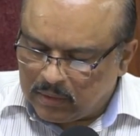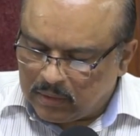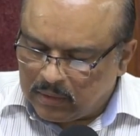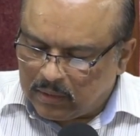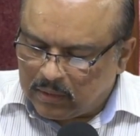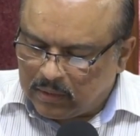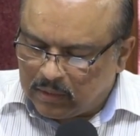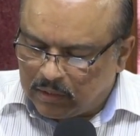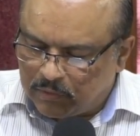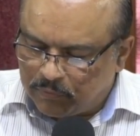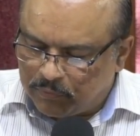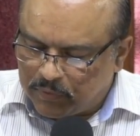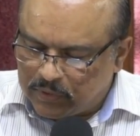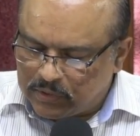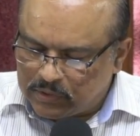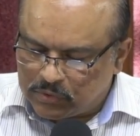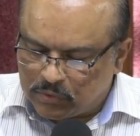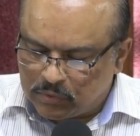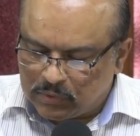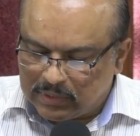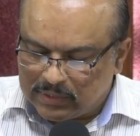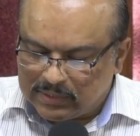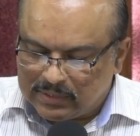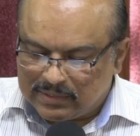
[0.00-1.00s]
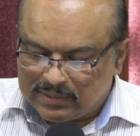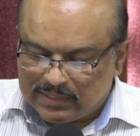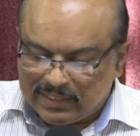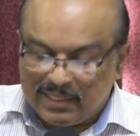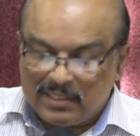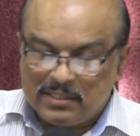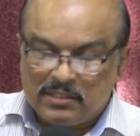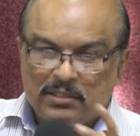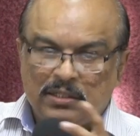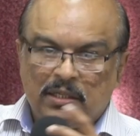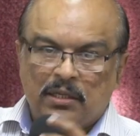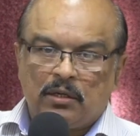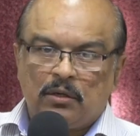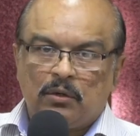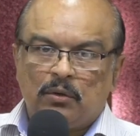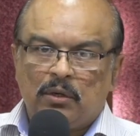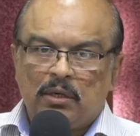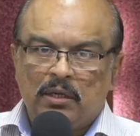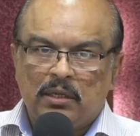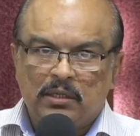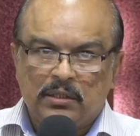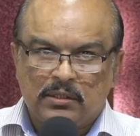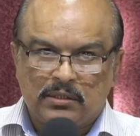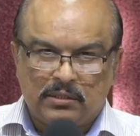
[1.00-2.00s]
refers to the celestial
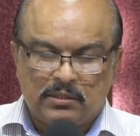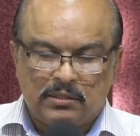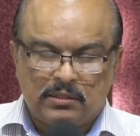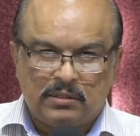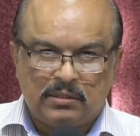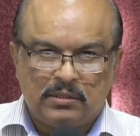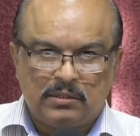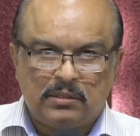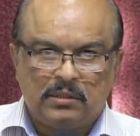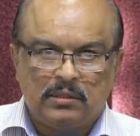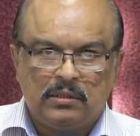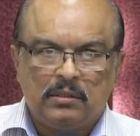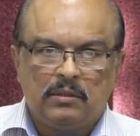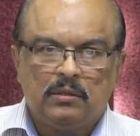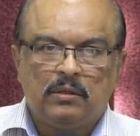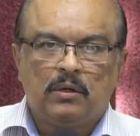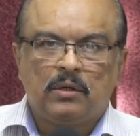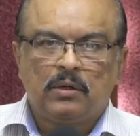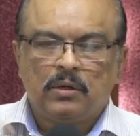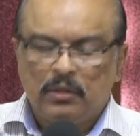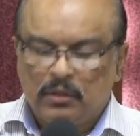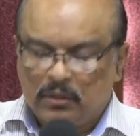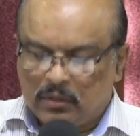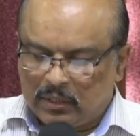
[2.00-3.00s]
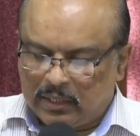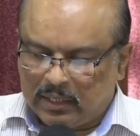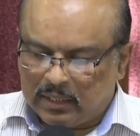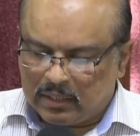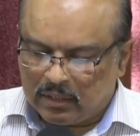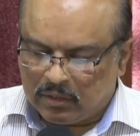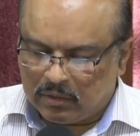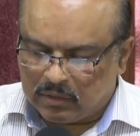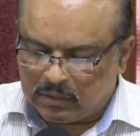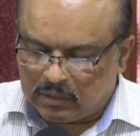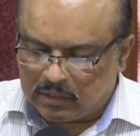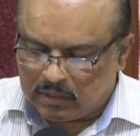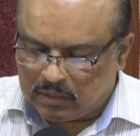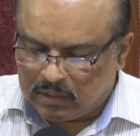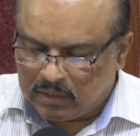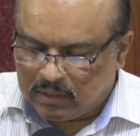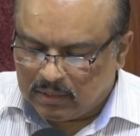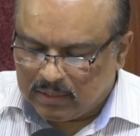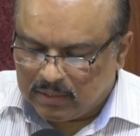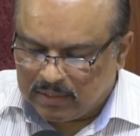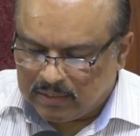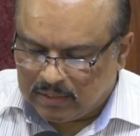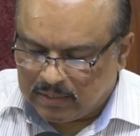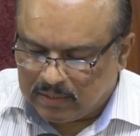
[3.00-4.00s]
rulers or, you know, like, you know, the,
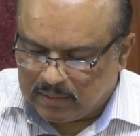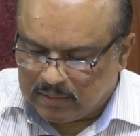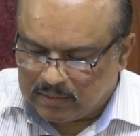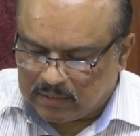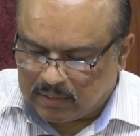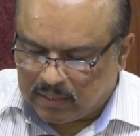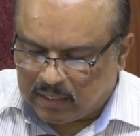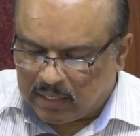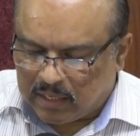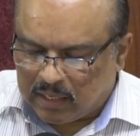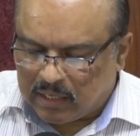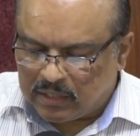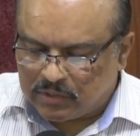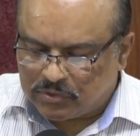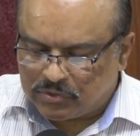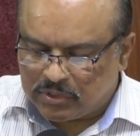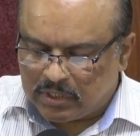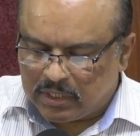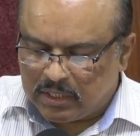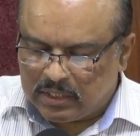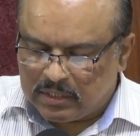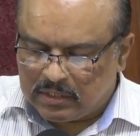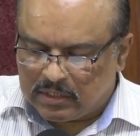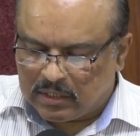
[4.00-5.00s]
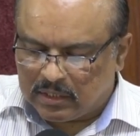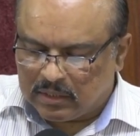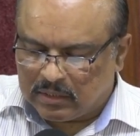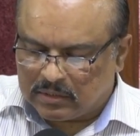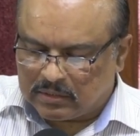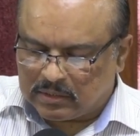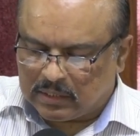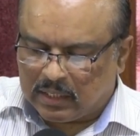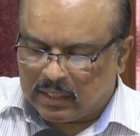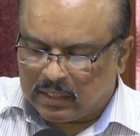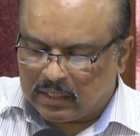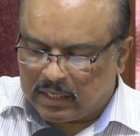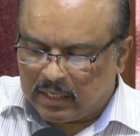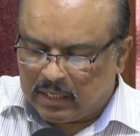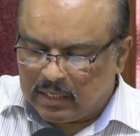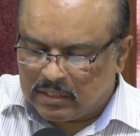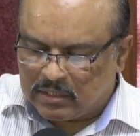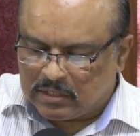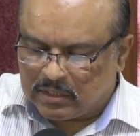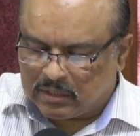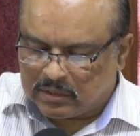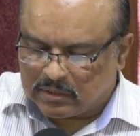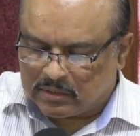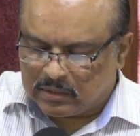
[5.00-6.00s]
uh, the archangels,
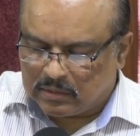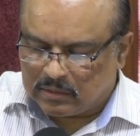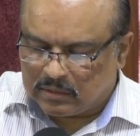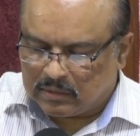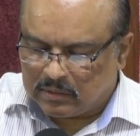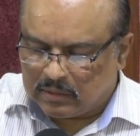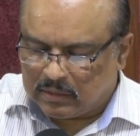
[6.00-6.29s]
archangels,